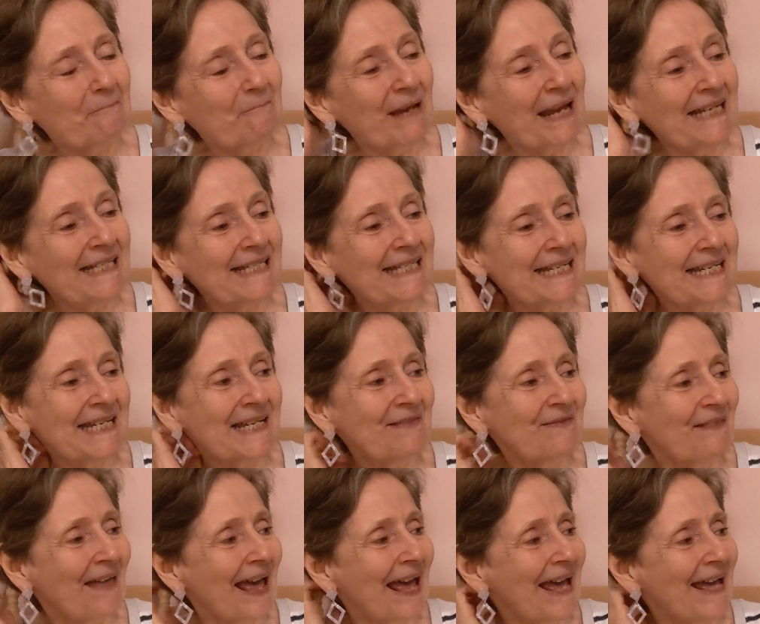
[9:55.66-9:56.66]
painting
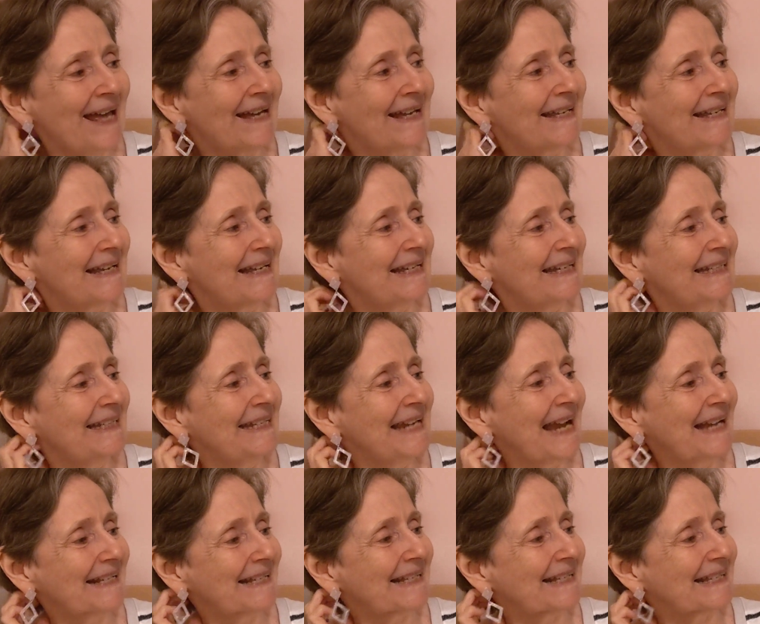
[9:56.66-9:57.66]
in that.
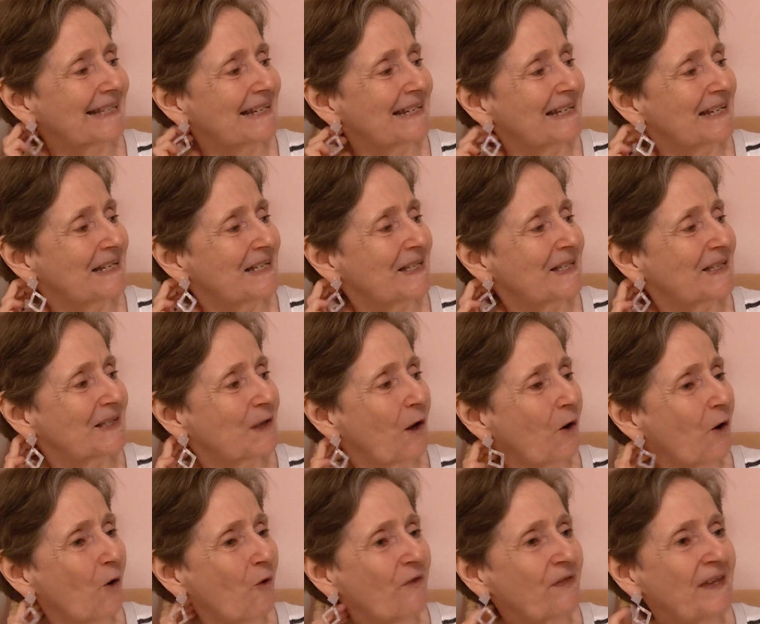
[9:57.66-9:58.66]
Yes.
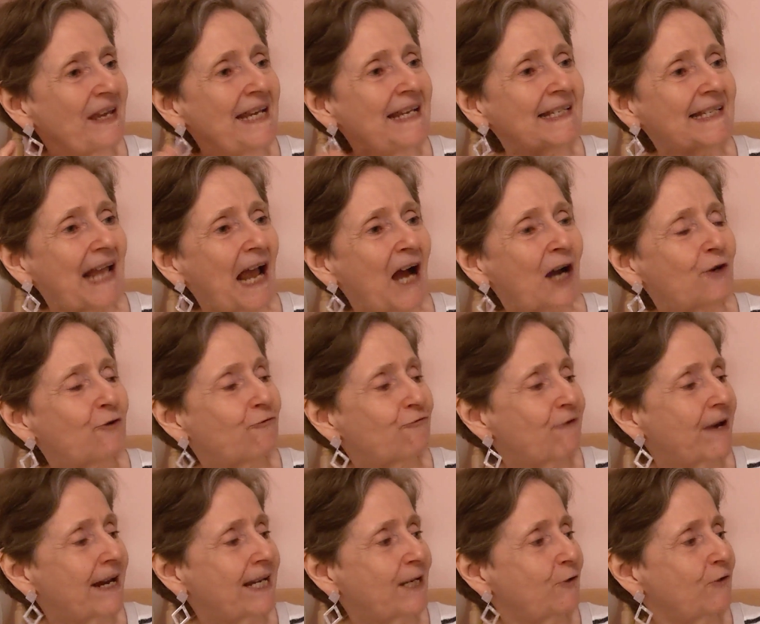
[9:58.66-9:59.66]
So these are
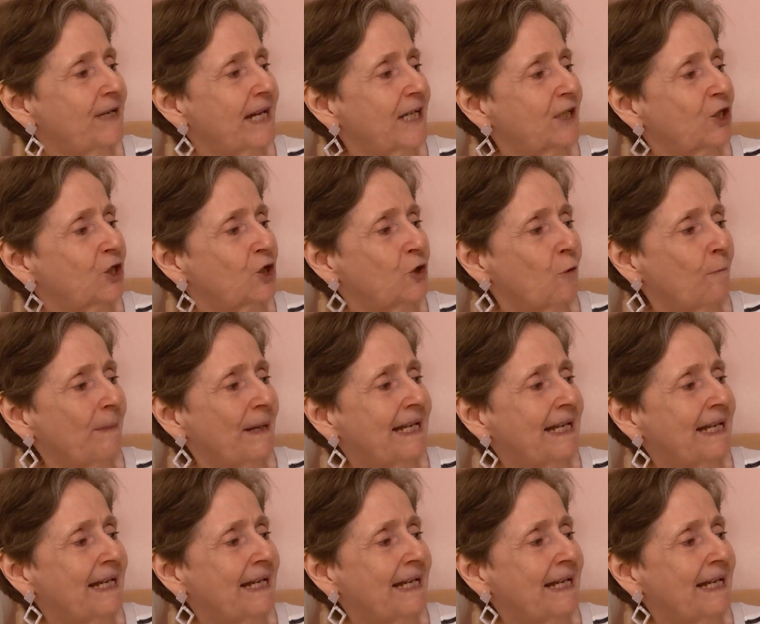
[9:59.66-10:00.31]
great. You get two